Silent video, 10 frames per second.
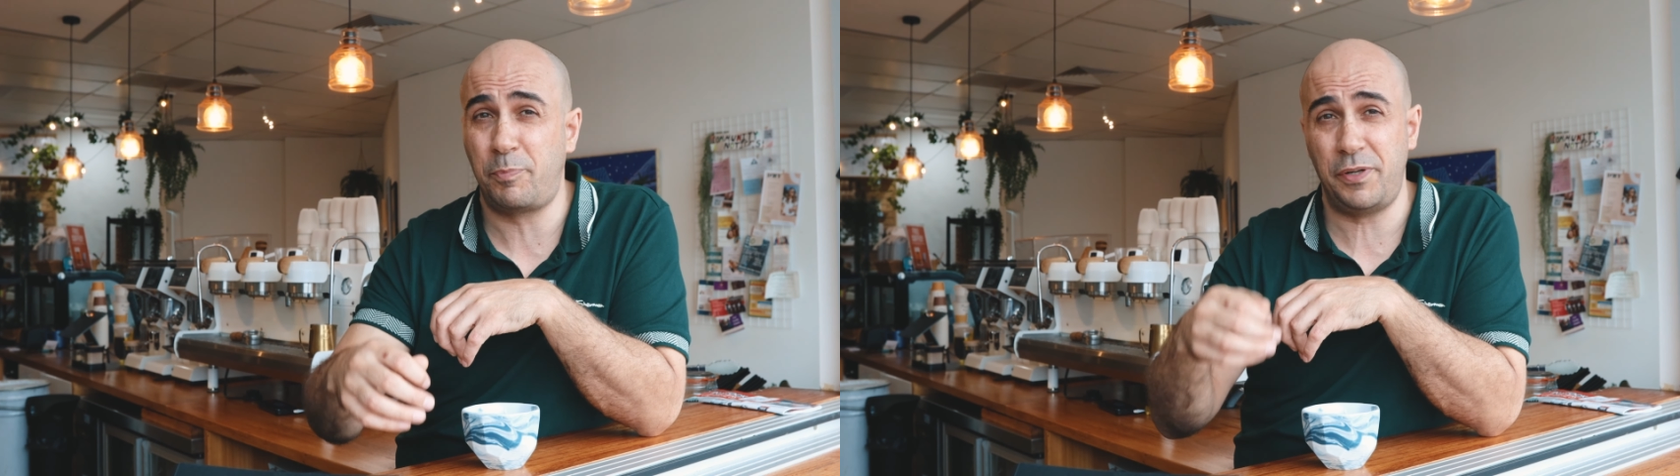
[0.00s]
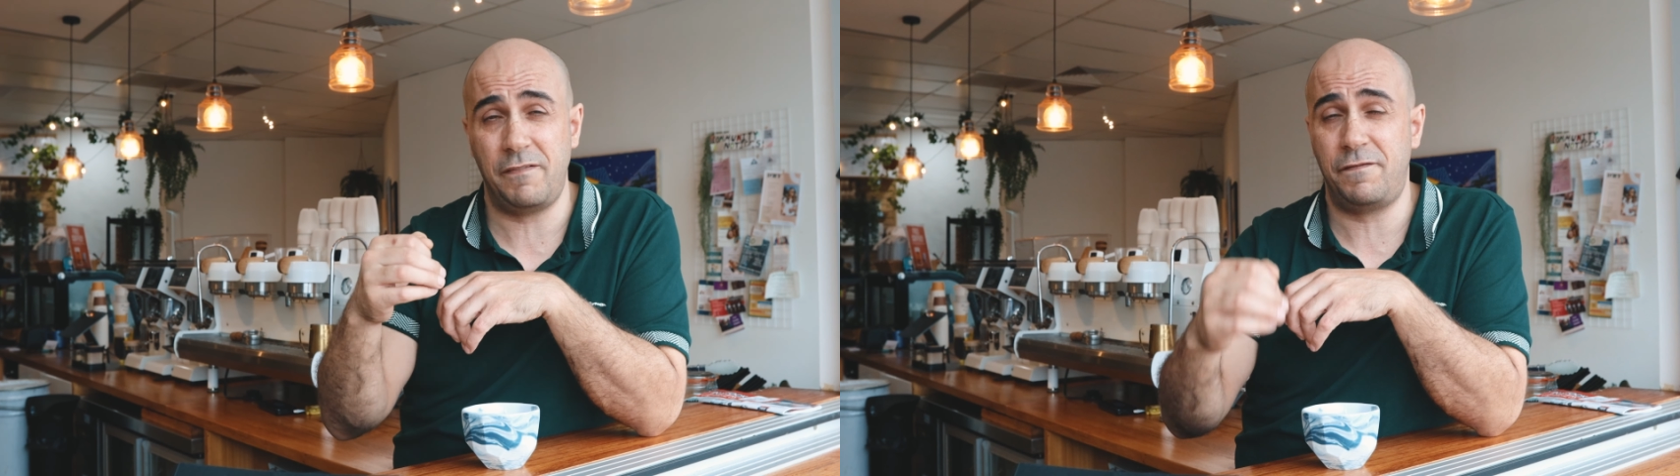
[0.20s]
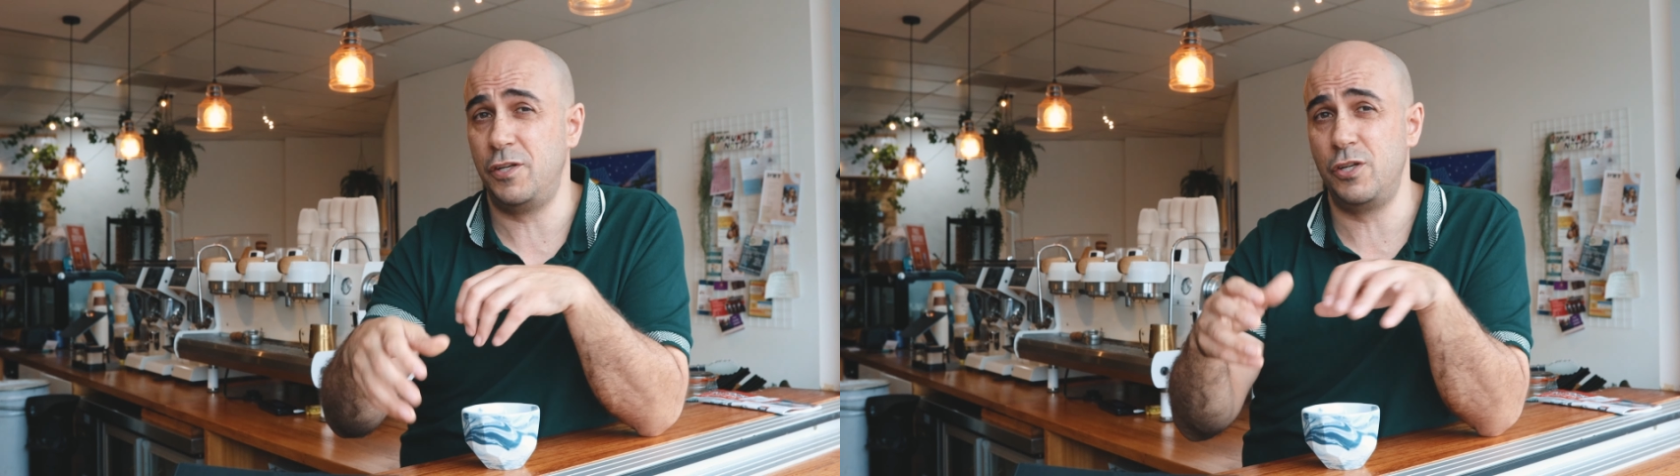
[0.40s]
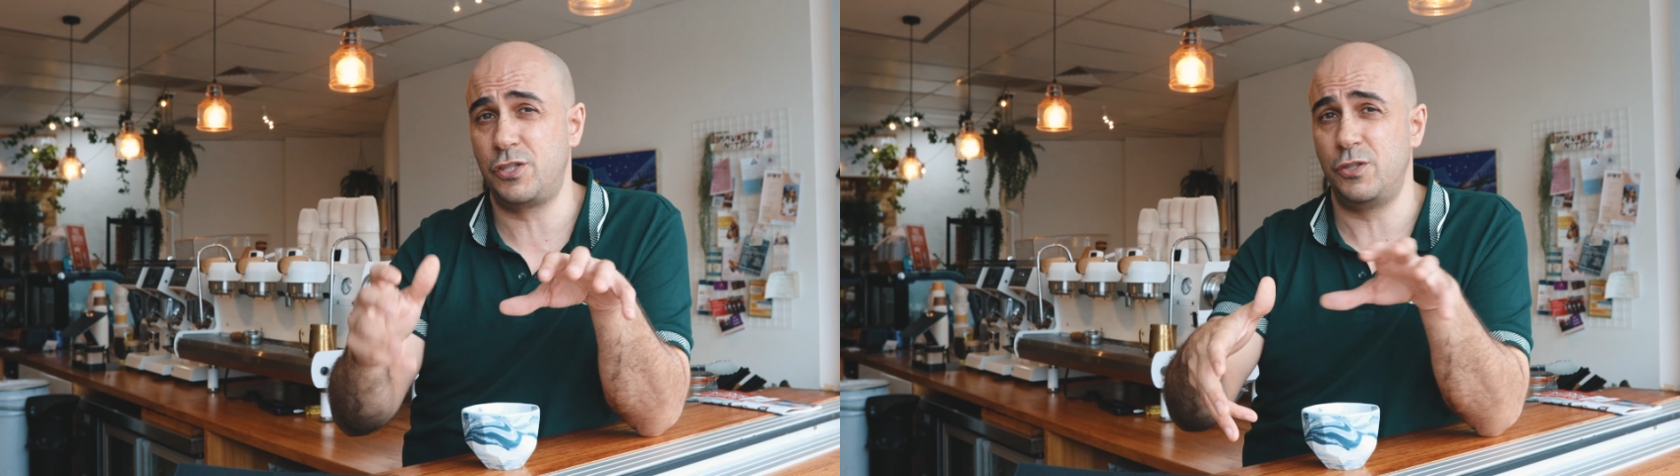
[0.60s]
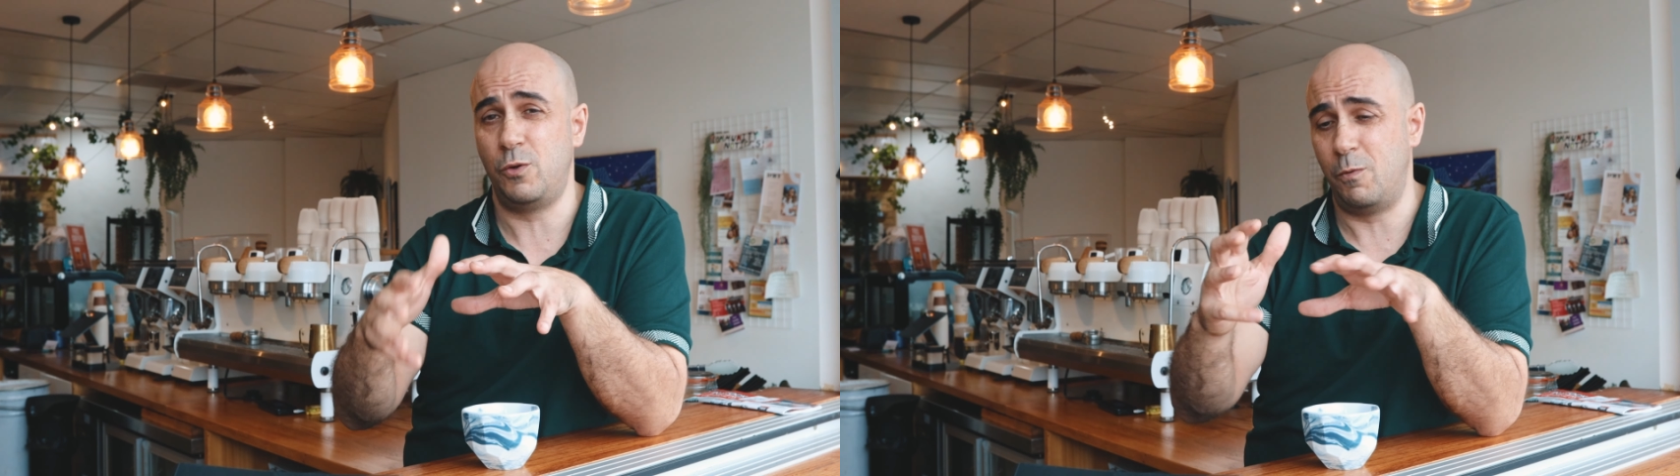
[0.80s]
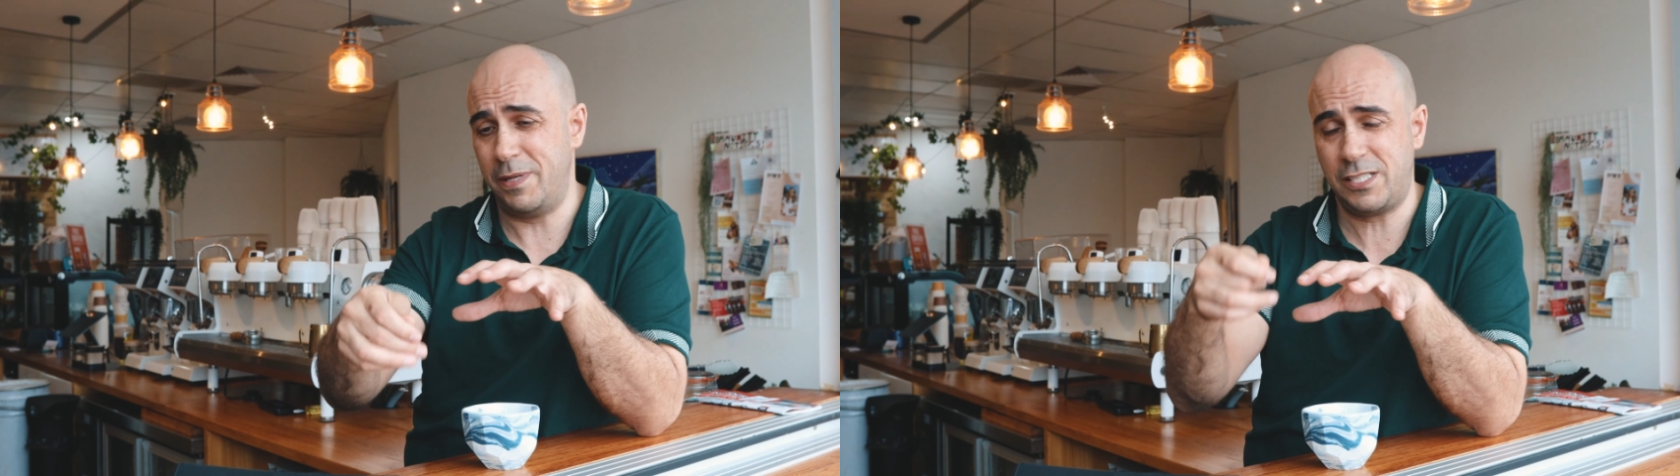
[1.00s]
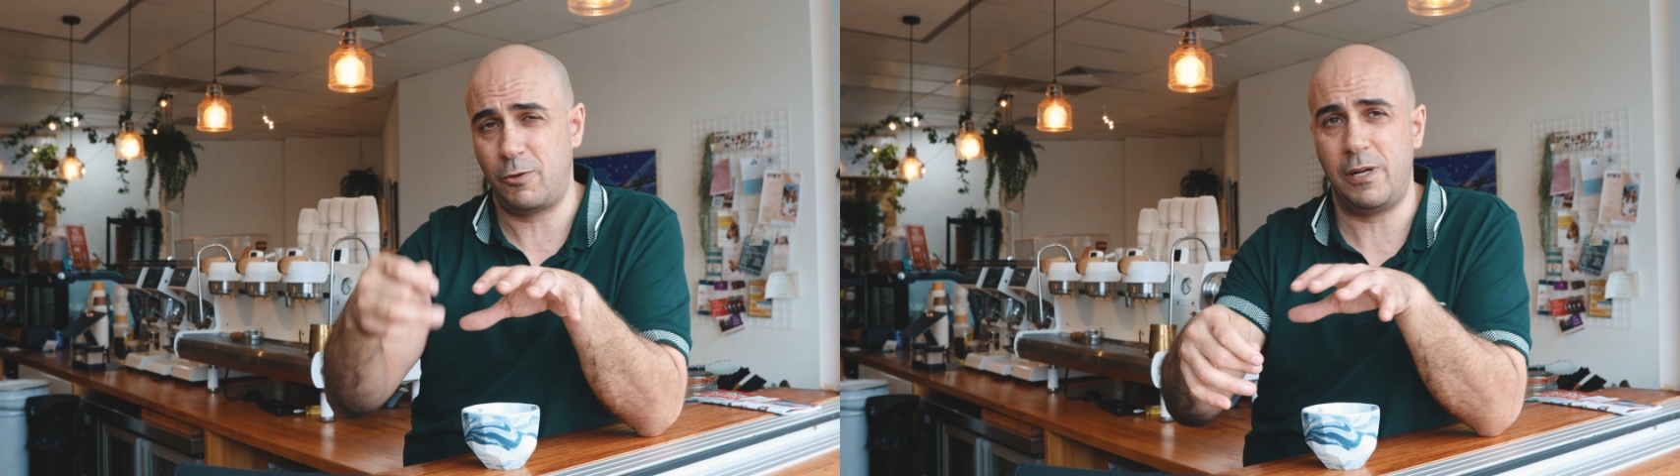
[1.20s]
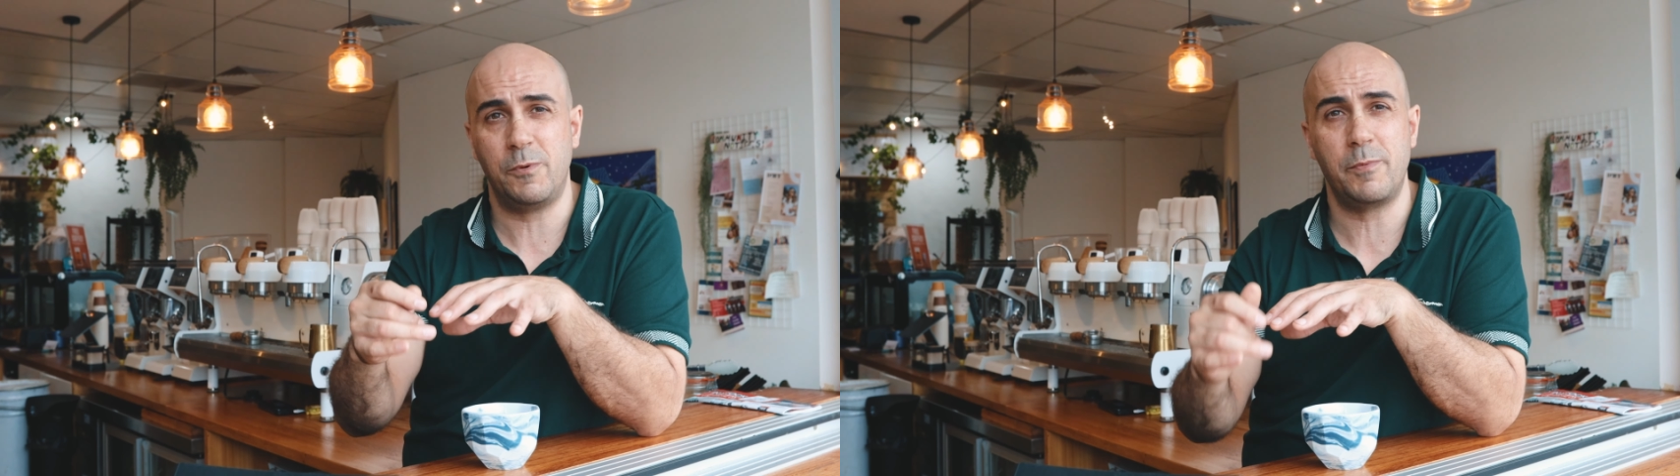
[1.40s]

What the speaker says: pre-infusion or messing around